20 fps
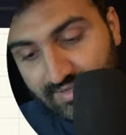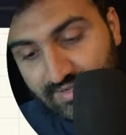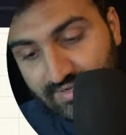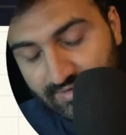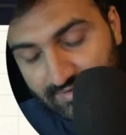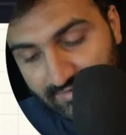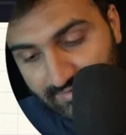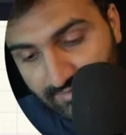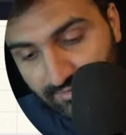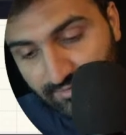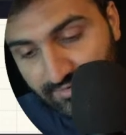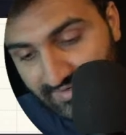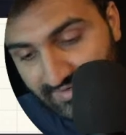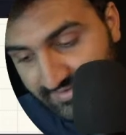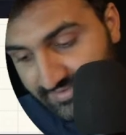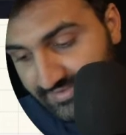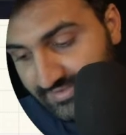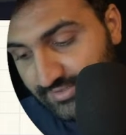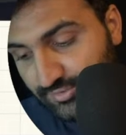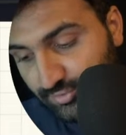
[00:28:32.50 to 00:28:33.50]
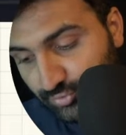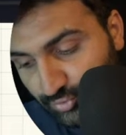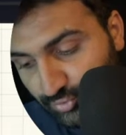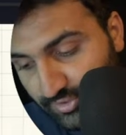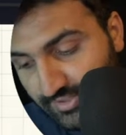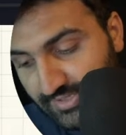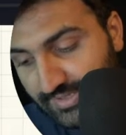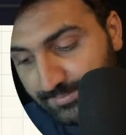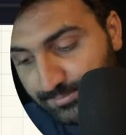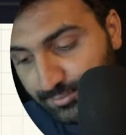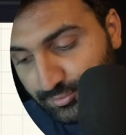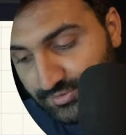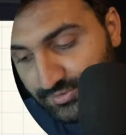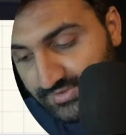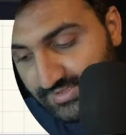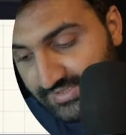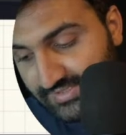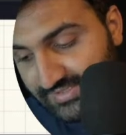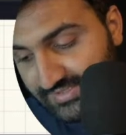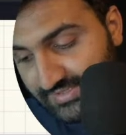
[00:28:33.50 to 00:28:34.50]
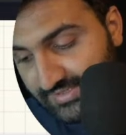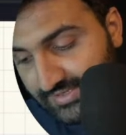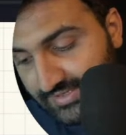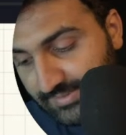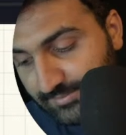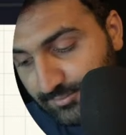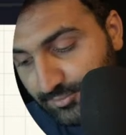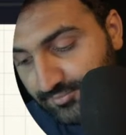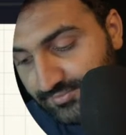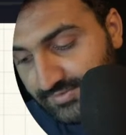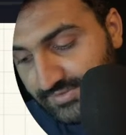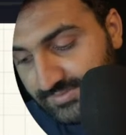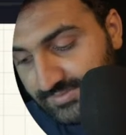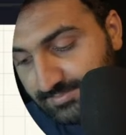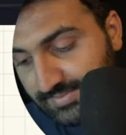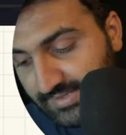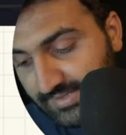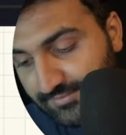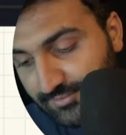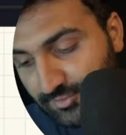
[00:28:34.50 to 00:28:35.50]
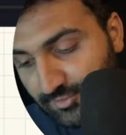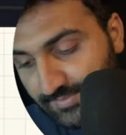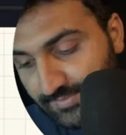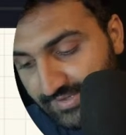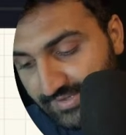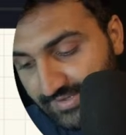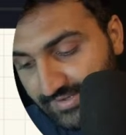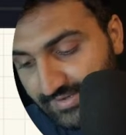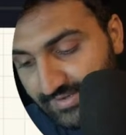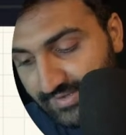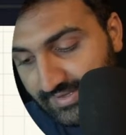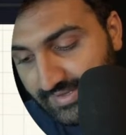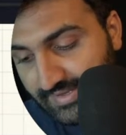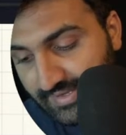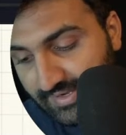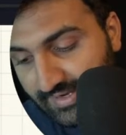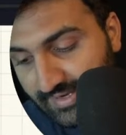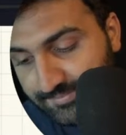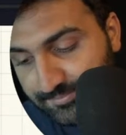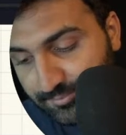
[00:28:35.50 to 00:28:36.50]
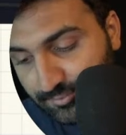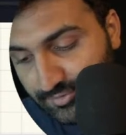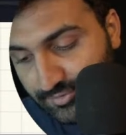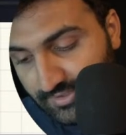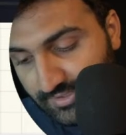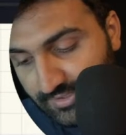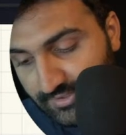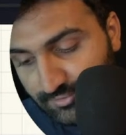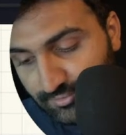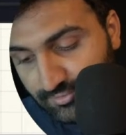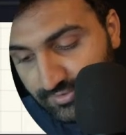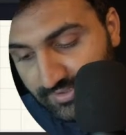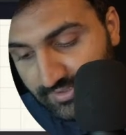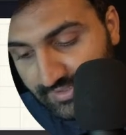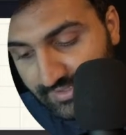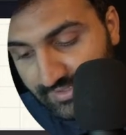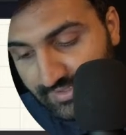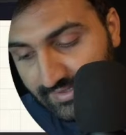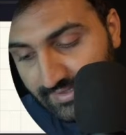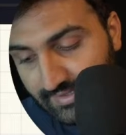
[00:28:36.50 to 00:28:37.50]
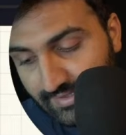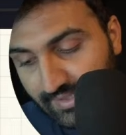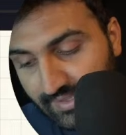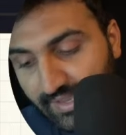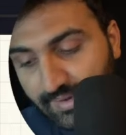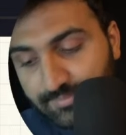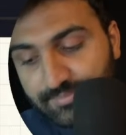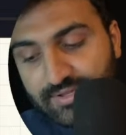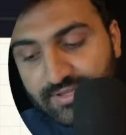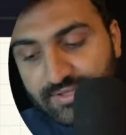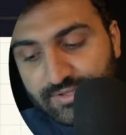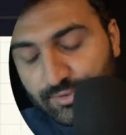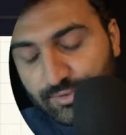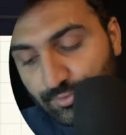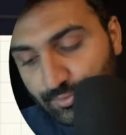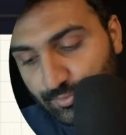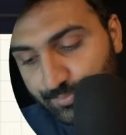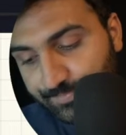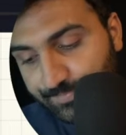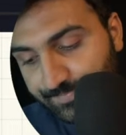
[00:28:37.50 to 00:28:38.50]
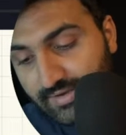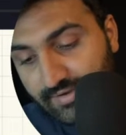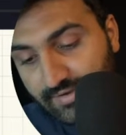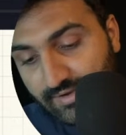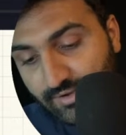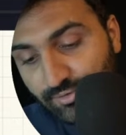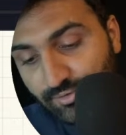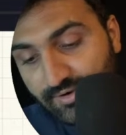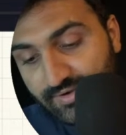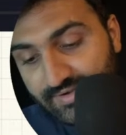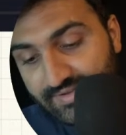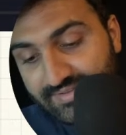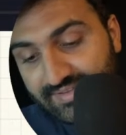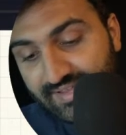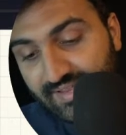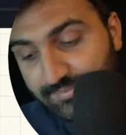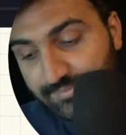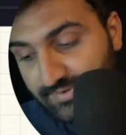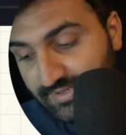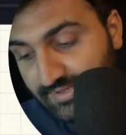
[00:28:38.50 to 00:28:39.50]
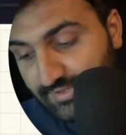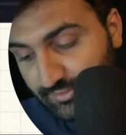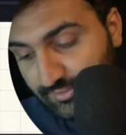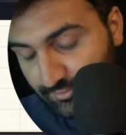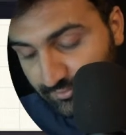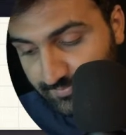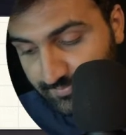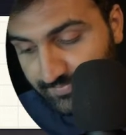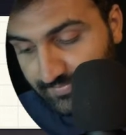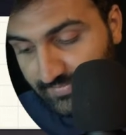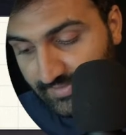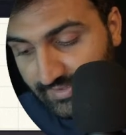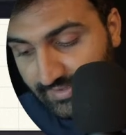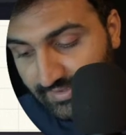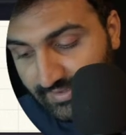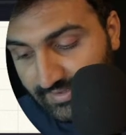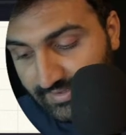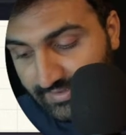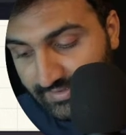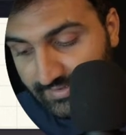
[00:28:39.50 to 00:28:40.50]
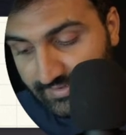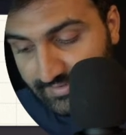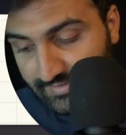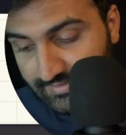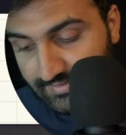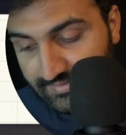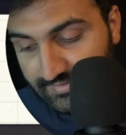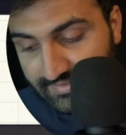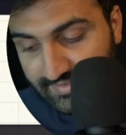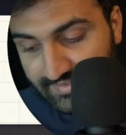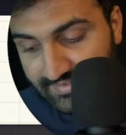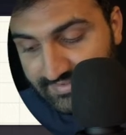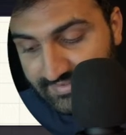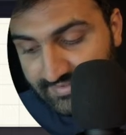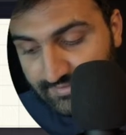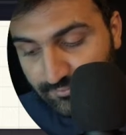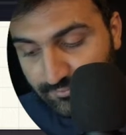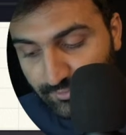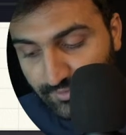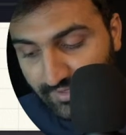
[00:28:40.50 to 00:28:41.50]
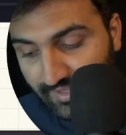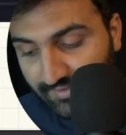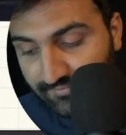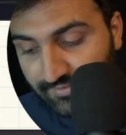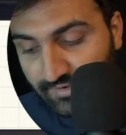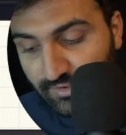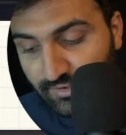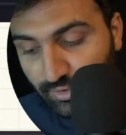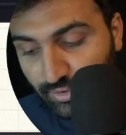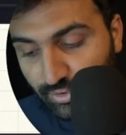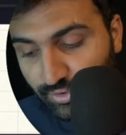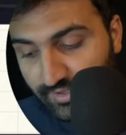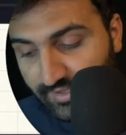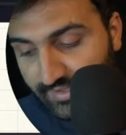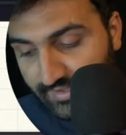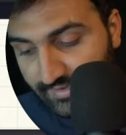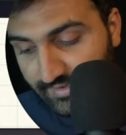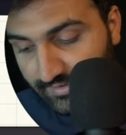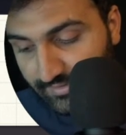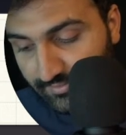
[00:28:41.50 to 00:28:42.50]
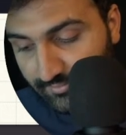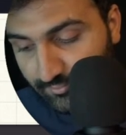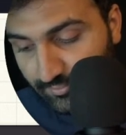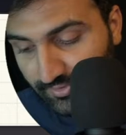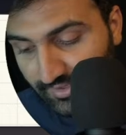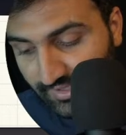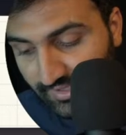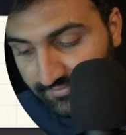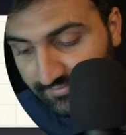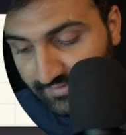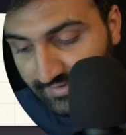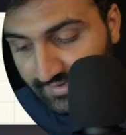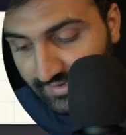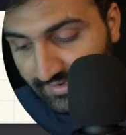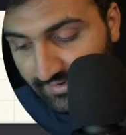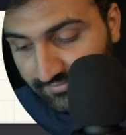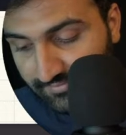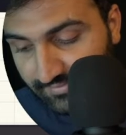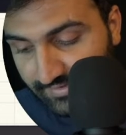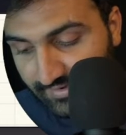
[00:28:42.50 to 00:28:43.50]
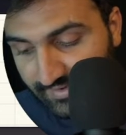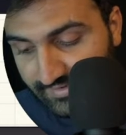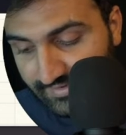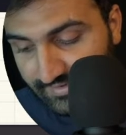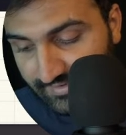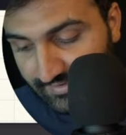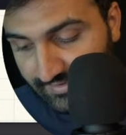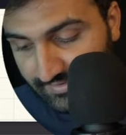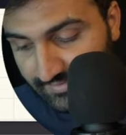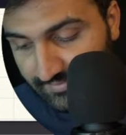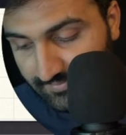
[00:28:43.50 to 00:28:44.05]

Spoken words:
Now let's quickly put this, remove this B from here and put into the empty queue. Now it is empty queue. This, we have a lock here, we have an await here,